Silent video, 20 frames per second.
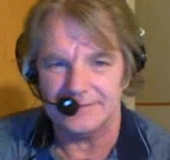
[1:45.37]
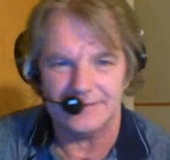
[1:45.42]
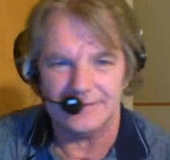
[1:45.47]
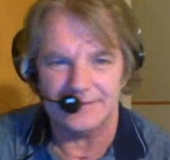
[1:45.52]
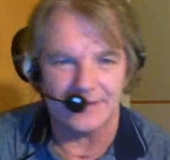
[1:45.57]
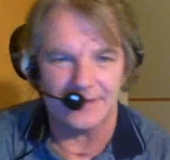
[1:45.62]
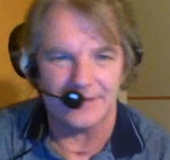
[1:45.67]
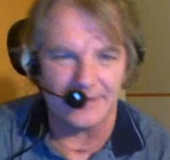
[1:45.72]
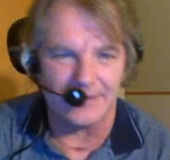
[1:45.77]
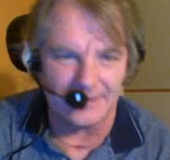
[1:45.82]

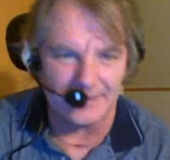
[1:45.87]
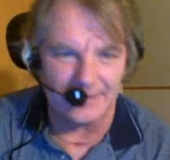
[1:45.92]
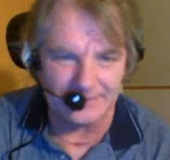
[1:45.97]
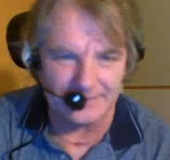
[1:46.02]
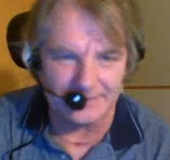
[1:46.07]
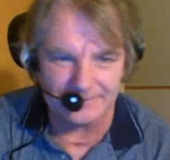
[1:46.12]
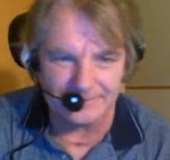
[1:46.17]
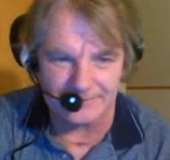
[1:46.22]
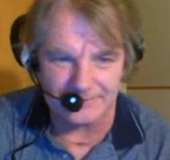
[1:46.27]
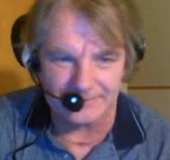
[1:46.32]
and
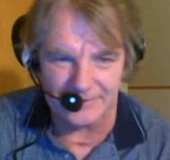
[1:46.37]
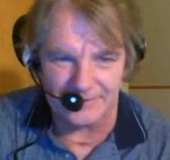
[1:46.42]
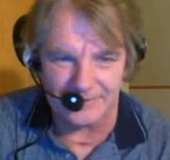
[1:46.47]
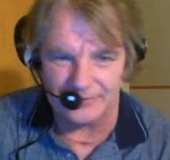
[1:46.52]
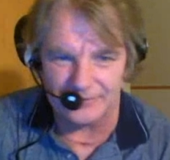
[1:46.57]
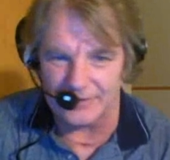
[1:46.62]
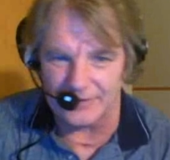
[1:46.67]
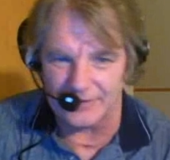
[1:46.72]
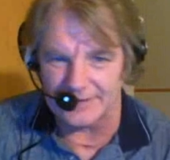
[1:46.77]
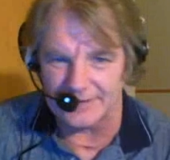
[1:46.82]

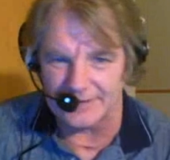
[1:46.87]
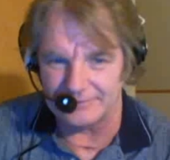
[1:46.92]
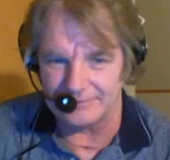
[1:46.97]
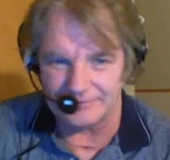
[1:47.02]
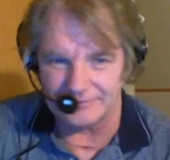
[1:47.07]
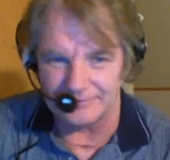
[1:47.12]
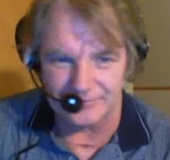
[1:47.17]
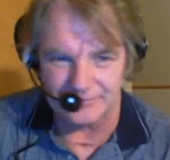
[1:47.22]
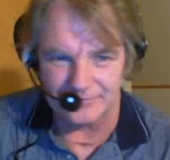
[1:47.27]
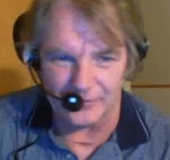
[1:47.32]
refill it
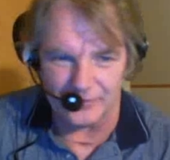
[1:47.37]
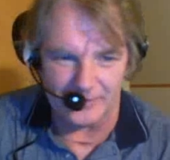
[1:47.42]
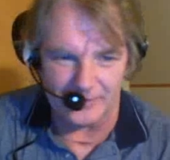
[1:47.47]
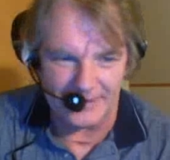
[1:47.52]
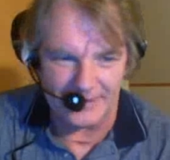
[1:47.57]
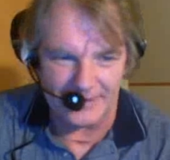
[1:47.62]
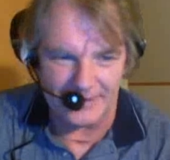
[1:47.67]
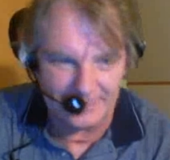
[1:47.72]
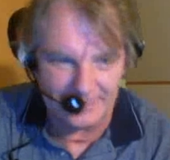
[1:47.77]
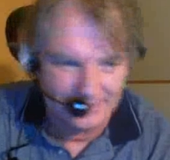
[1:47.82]
for me.